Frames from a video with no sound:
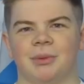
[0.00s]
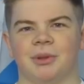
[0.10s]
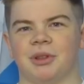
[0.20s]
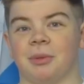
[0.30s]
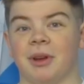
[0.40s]

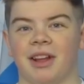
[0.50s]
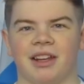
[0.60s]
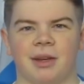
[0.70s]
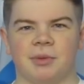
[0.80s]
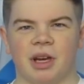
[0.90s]
Wonder why
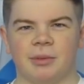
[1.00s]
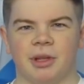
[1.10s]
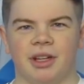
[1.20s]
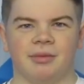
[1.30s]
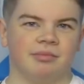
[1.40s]
that keeps
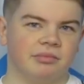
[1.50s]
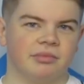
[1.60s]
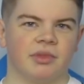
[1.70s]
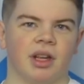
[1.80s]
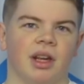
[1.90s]
happening, eh?
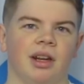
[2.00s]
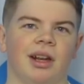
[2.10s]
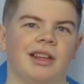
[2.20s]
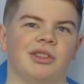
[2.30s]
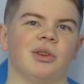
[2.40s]

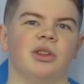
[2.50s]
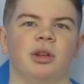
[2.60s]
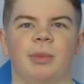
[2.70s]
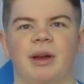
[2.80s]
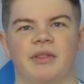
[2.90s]
Night suit on
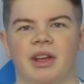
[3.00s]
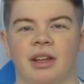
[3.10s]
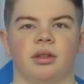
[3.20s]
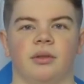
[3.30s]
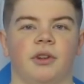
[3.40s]
the
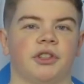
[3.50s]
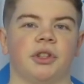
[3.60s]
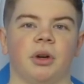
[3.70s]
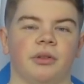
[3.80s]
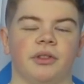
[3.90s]
bevy. First
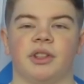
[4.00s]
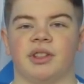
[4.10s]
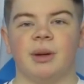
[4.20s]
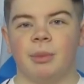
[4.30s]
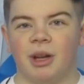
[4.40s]
off,
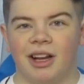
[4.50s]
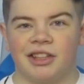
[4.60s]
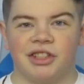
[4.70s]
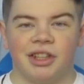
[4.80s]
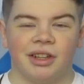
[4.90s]
December
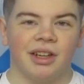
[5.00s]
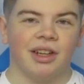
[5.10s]
last year,